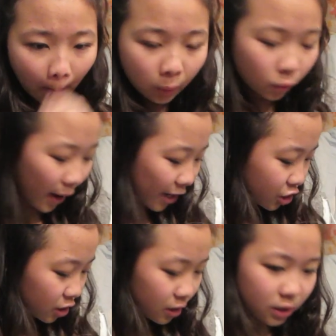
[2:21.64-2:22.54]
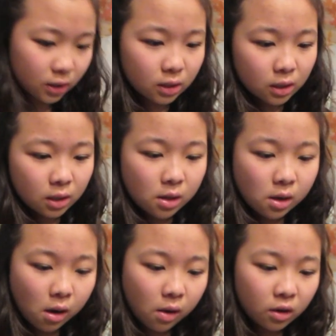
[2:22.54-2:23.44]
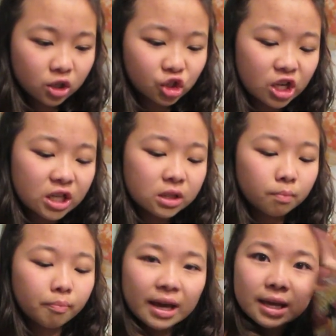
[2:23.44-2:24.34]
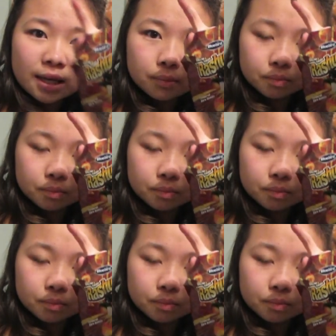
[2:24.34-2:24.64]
Rations? With cheese and bacon.